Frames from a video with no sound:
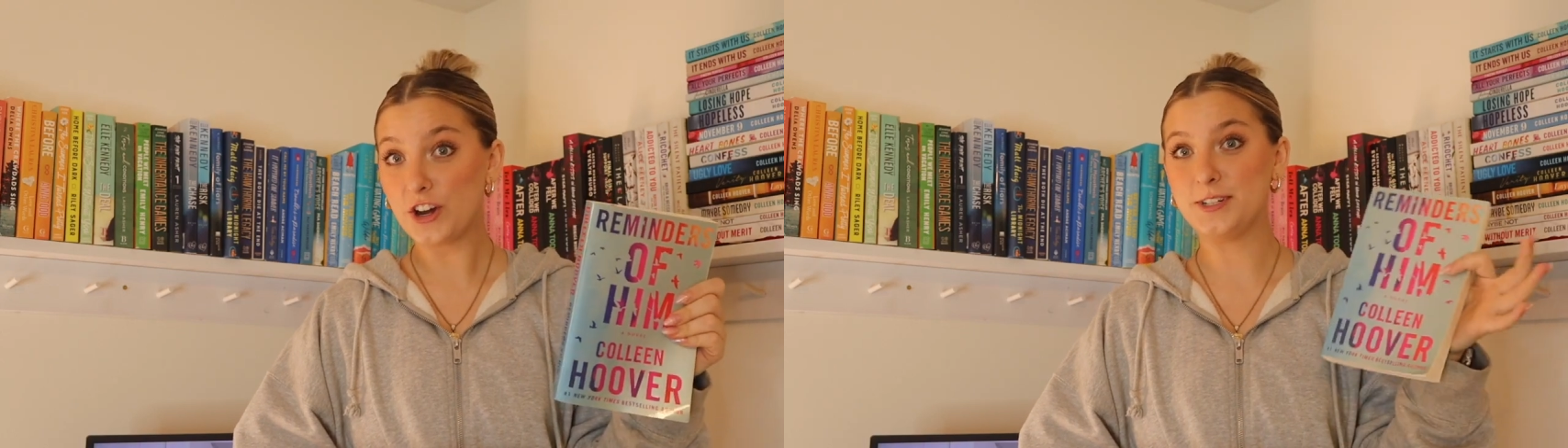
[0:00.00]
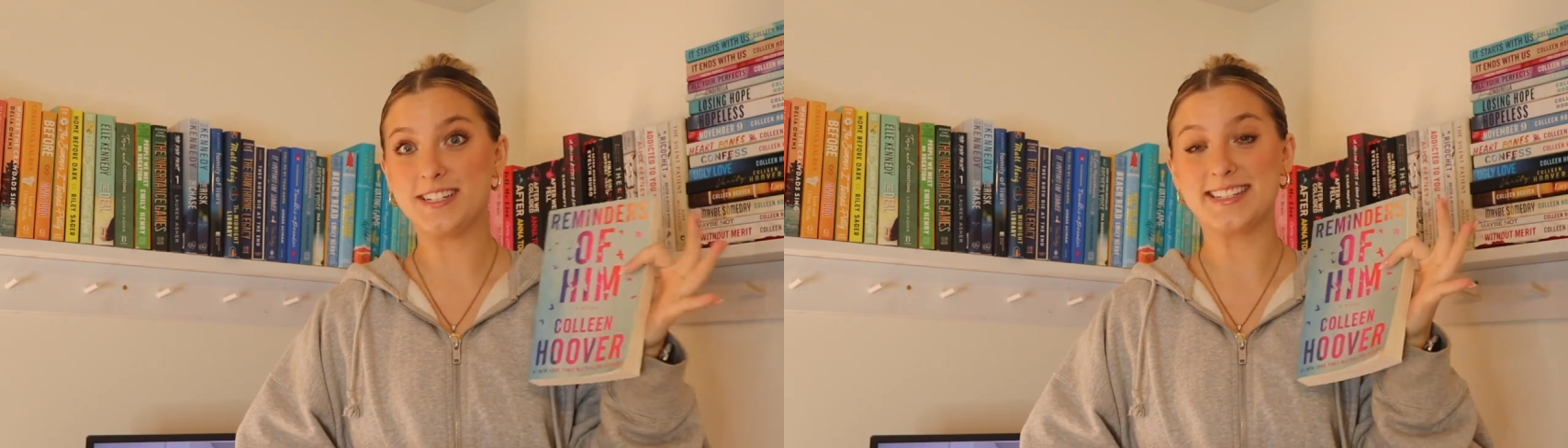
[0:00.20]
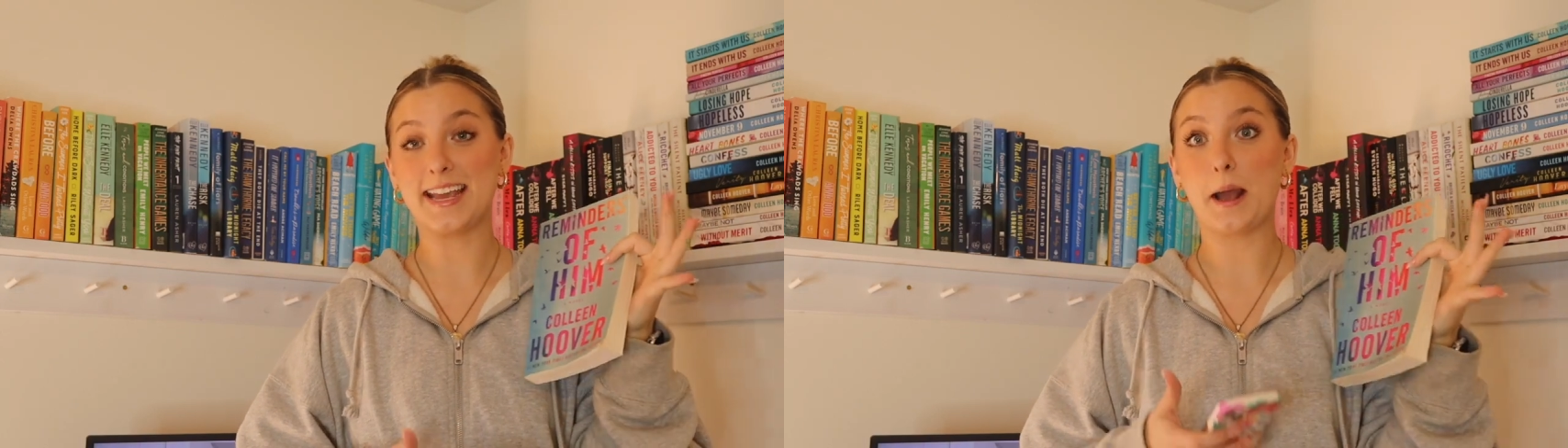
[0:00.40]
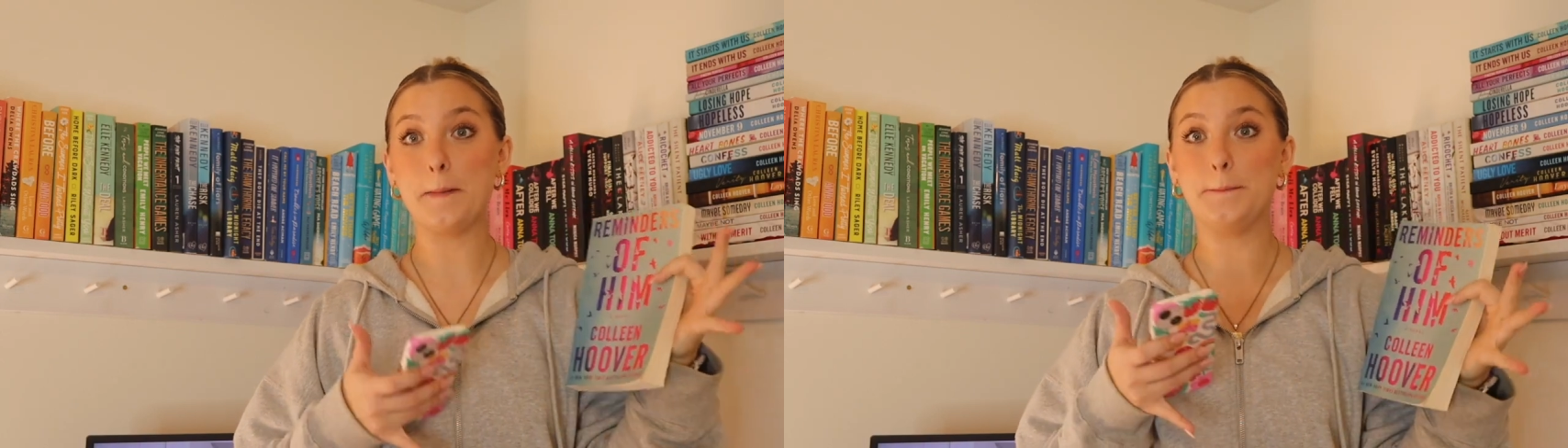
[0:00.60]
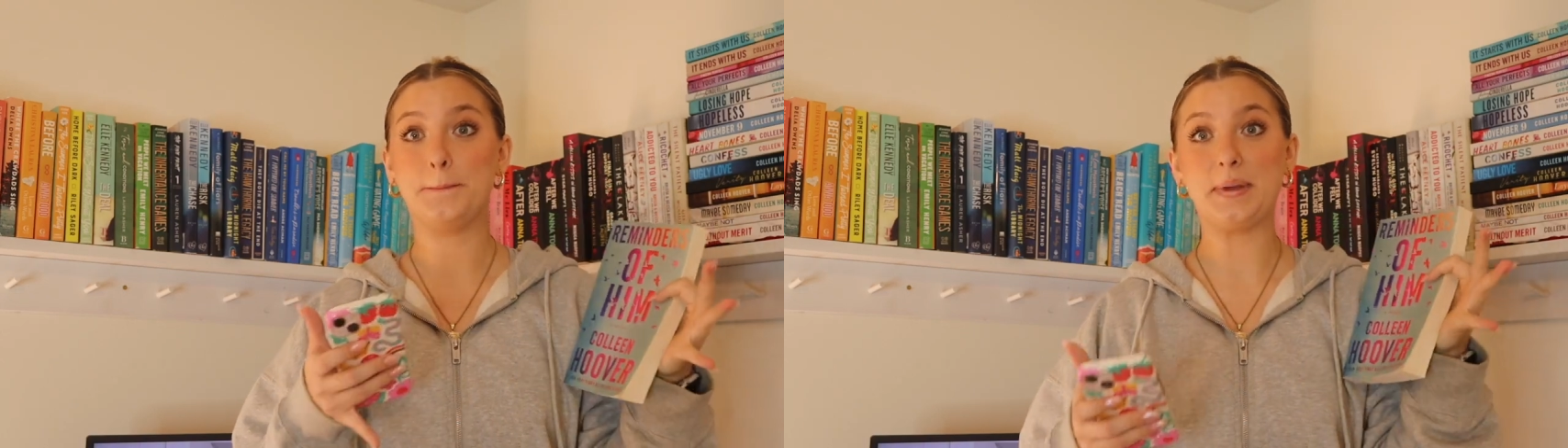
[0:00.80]
which is like
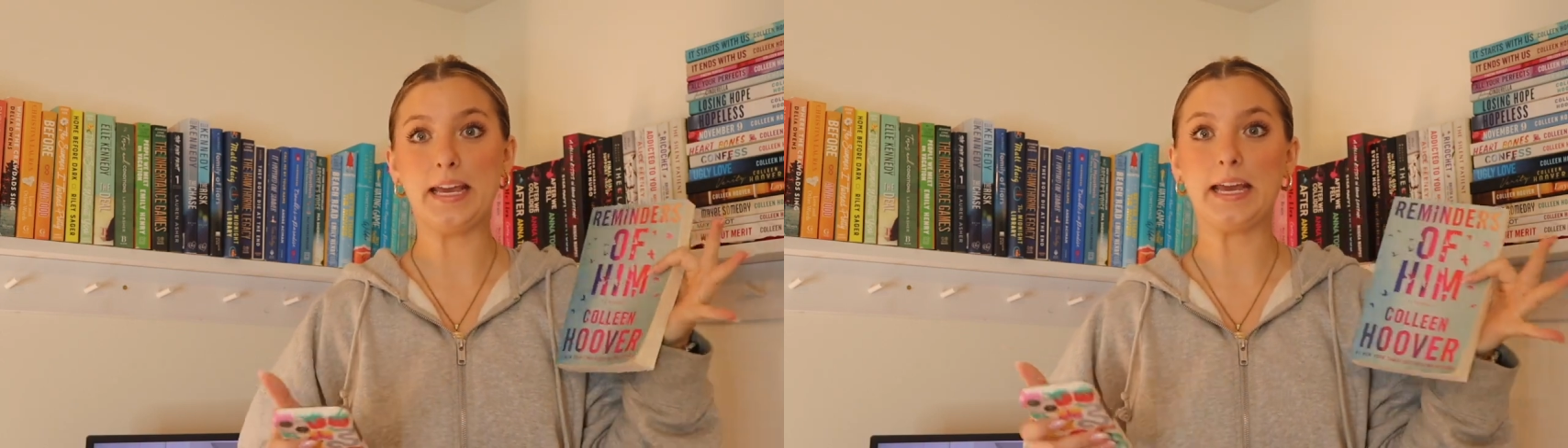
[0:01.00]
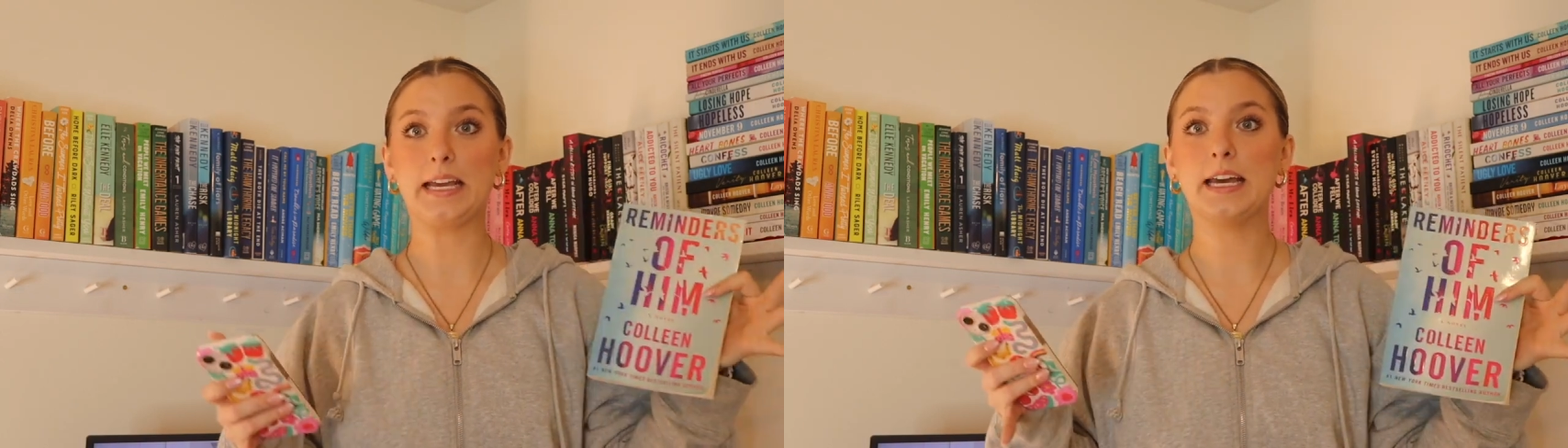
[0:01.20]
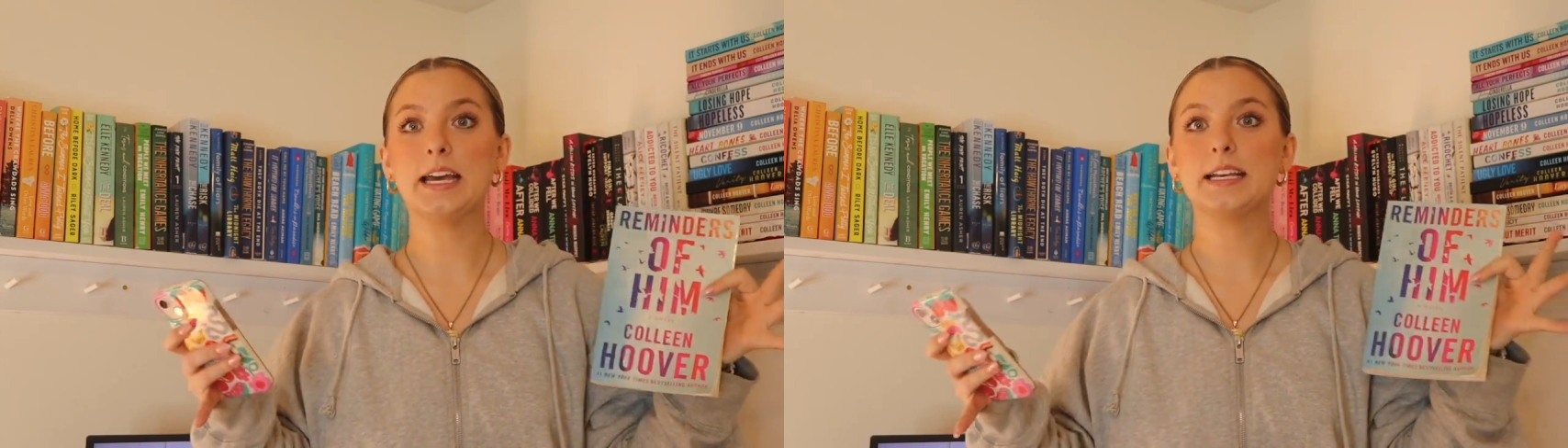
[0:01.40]
a big